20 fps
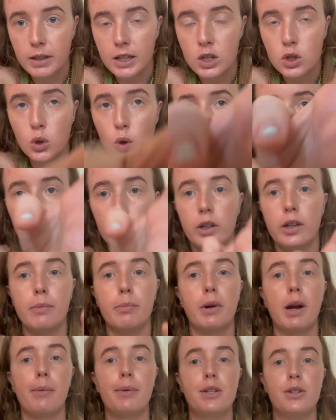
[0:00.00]
In total, it
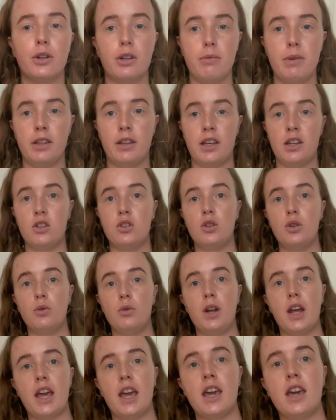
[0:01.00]
probably took me like
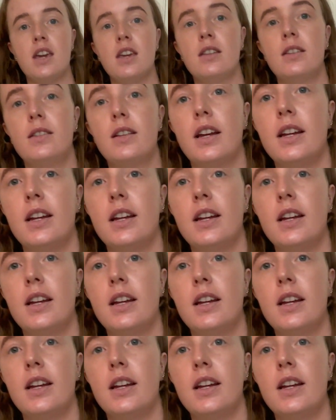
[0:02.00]
2 days.